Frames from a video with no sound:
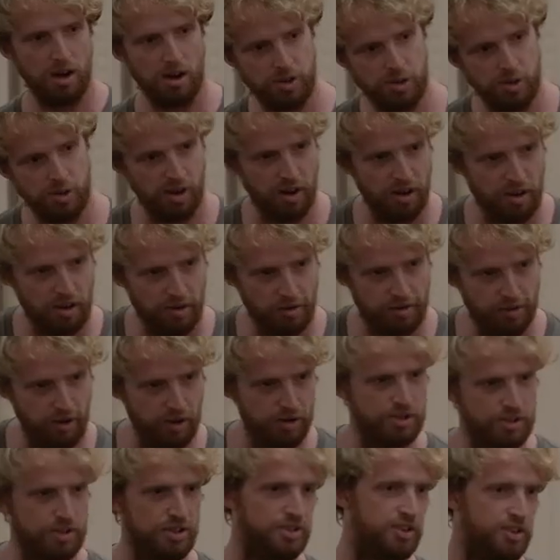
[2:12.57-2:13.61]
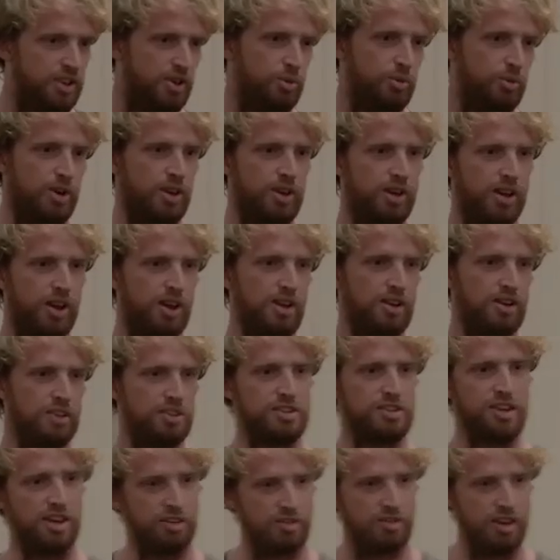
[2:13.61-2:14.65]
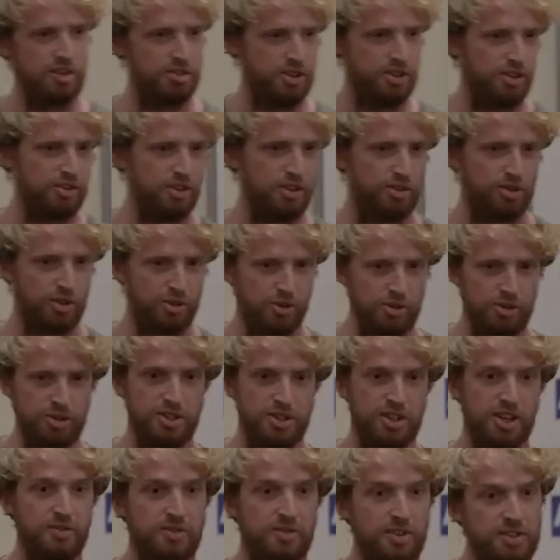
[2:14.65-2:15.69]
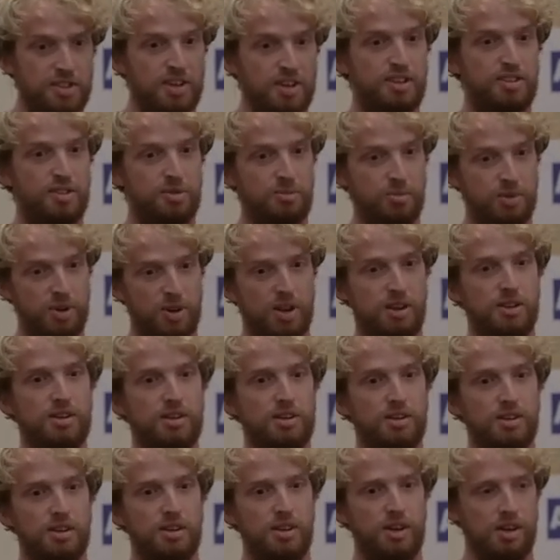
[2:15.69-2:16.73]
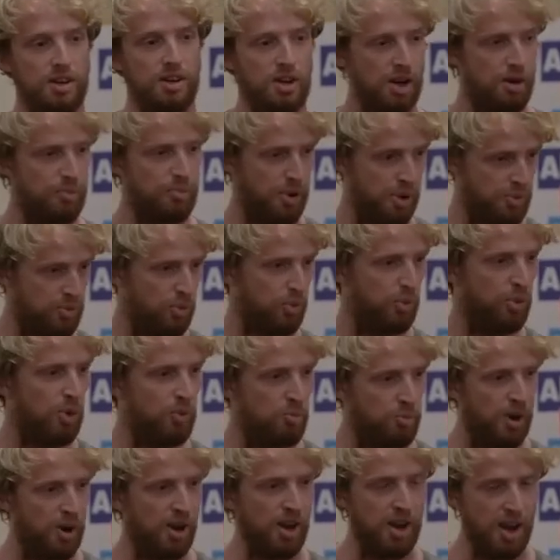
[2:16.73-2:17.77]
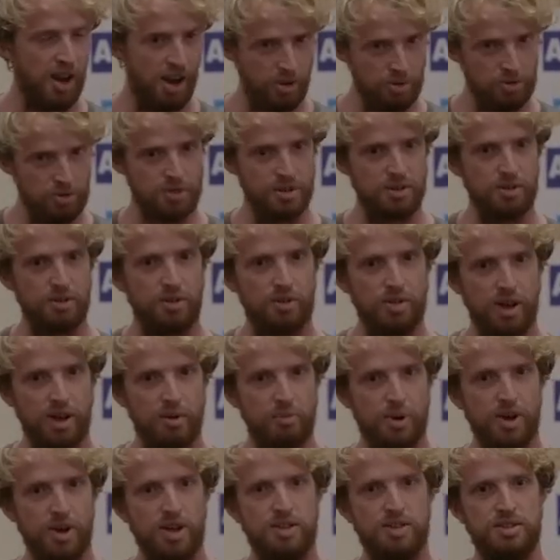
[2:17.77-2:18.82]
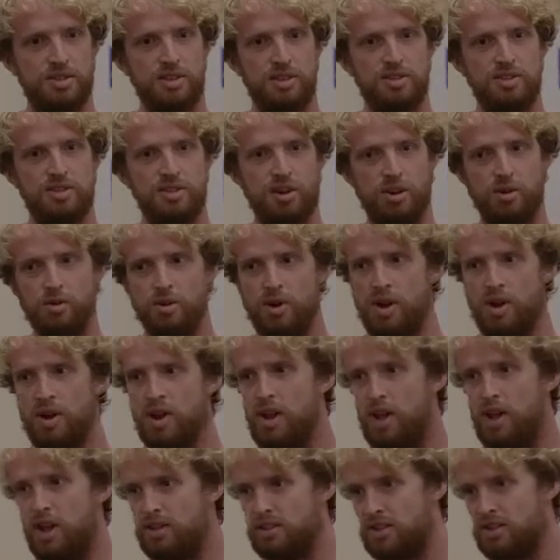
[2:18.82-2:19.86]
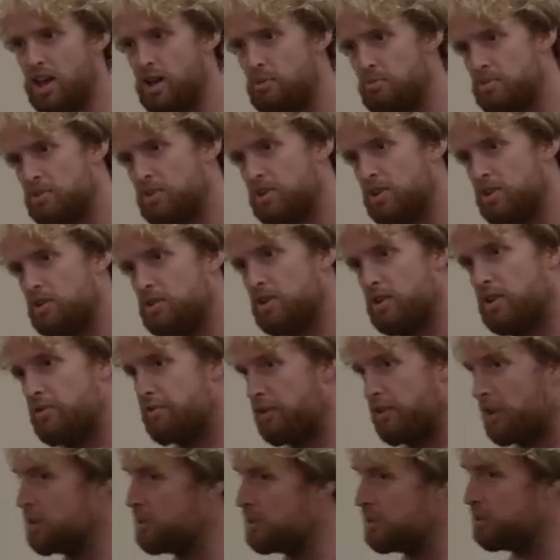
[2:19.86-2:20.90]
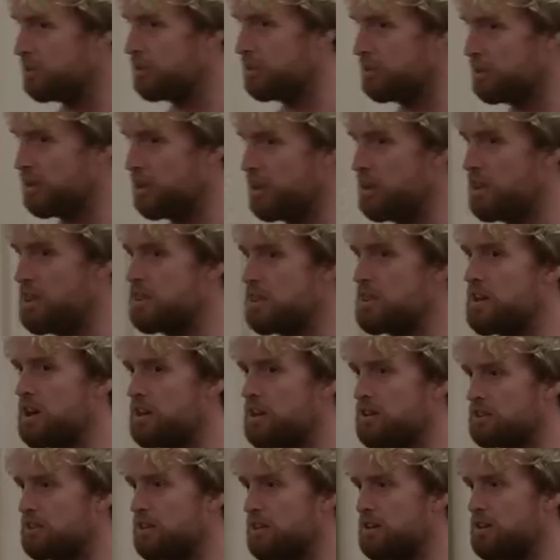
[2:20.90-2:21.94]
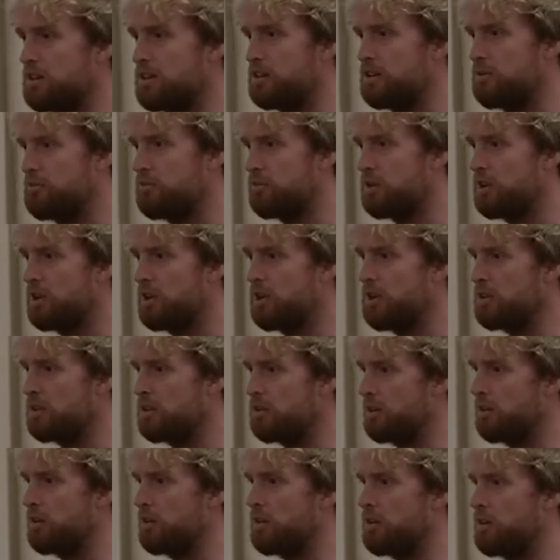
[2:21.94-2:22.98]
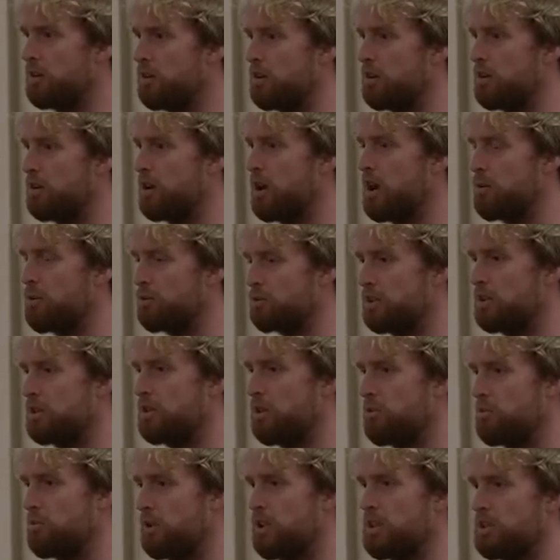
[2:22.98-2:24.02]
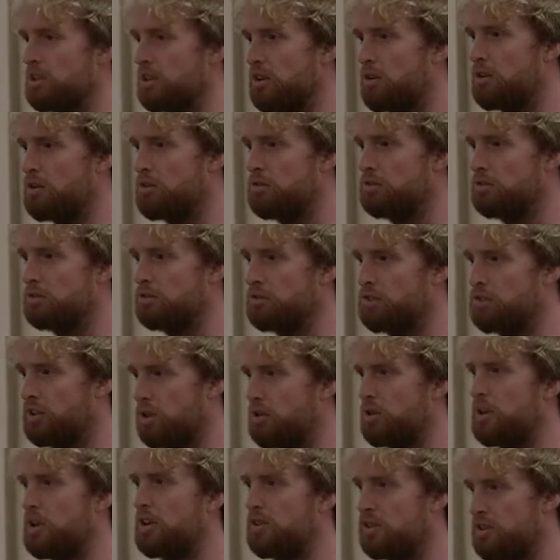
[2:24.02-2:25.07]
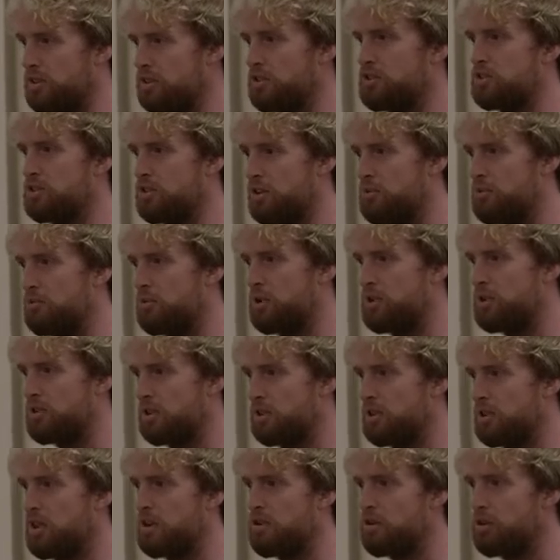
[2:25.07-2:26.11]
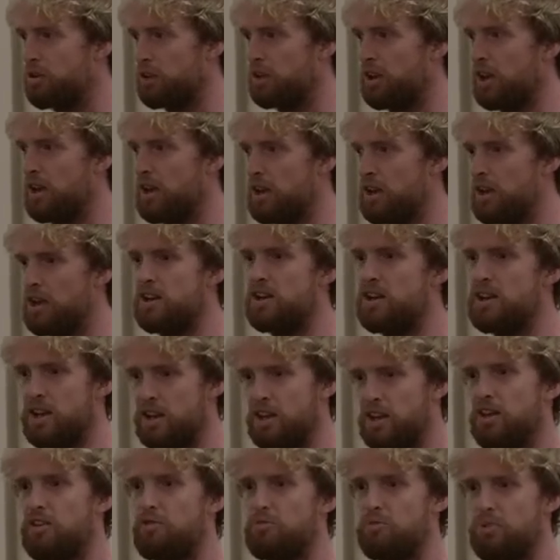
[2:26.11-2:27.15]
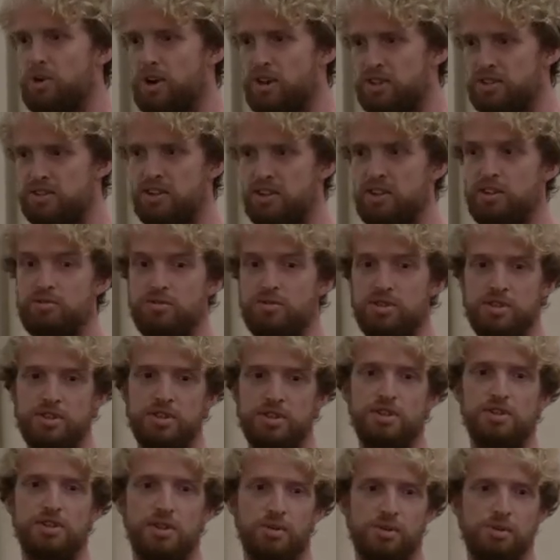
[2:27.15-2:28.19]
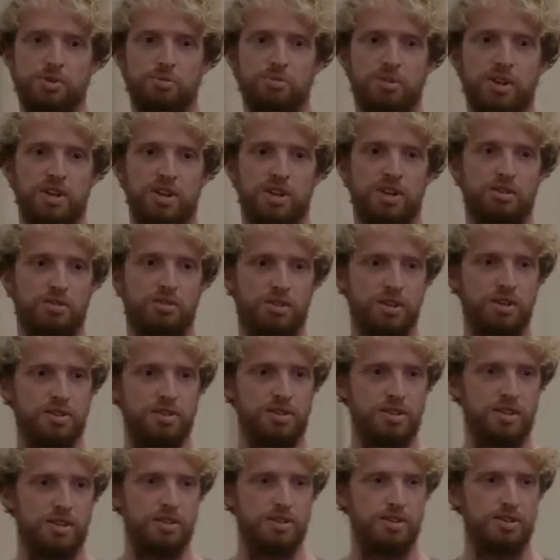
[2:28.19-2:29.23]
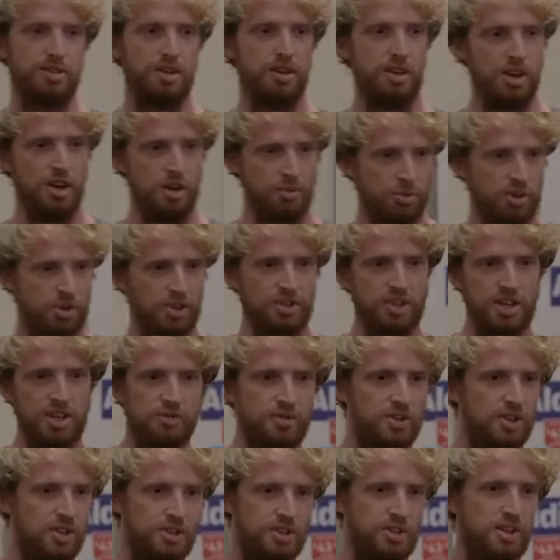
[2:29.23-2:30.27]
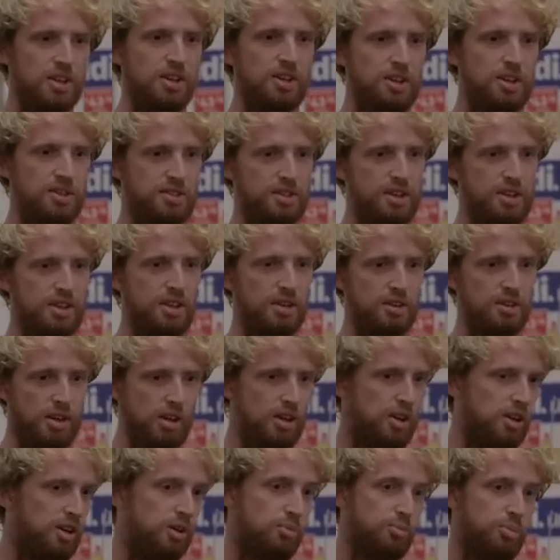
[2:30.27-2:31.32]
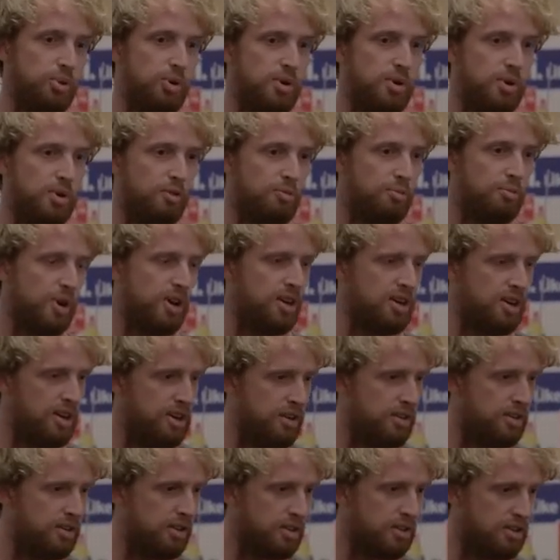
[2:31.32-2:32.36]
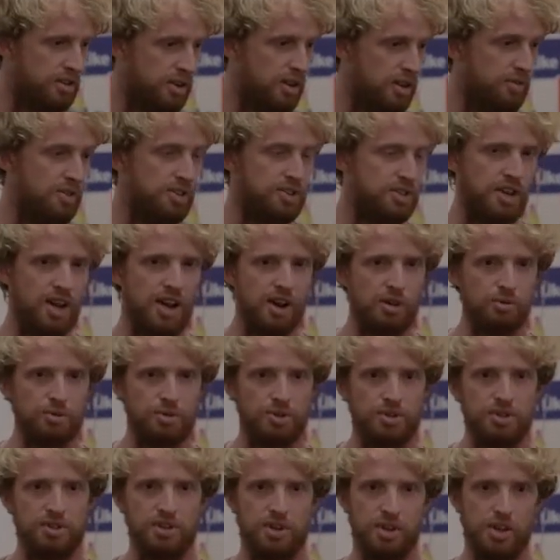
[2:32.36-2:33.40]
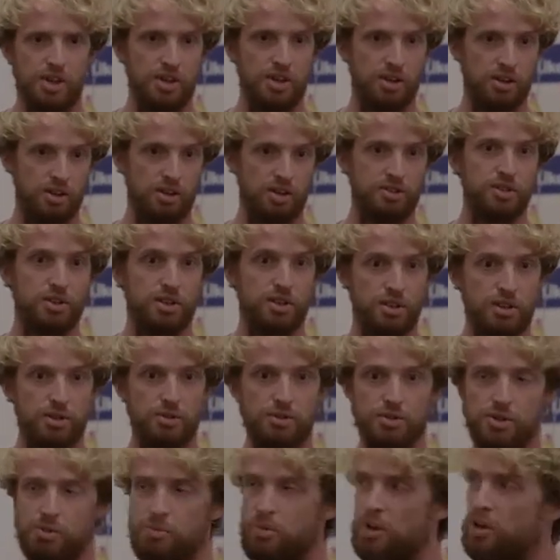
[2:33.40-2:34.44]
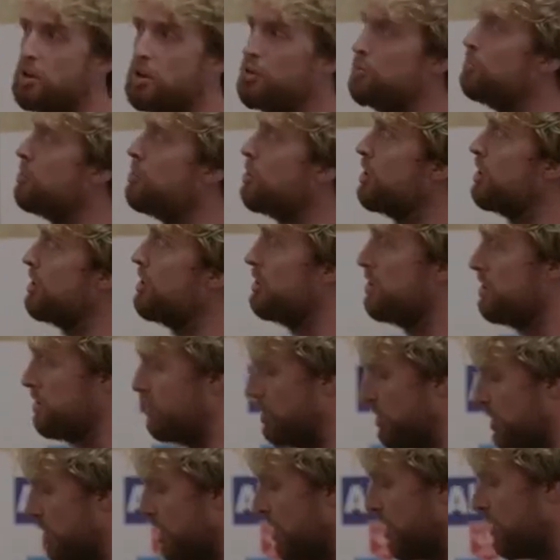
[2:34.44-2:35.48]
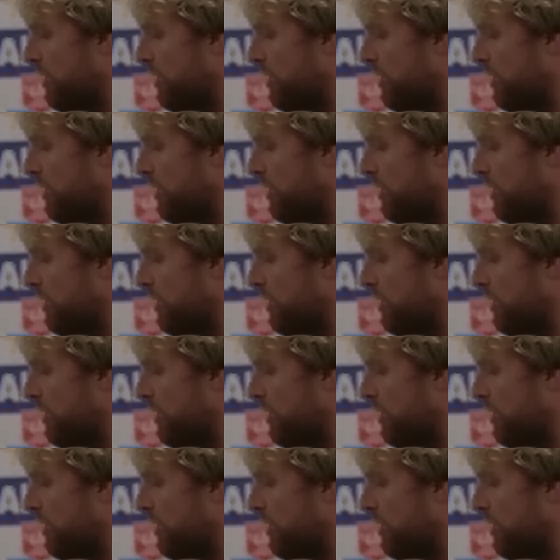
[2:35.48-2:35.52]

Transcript: should we go out to Foxtons at the weekend and stick our head around the door and see if there's anything we like? And people will buy houses on that basis. So it's absolutely vital that in that time that housing companies aren't doing anything stupid, that they're not getting any negative press, that there isn't a social media crisis, because even the slightest thing can put you off buying anything. And if it's a house, that's a huge amount of money that's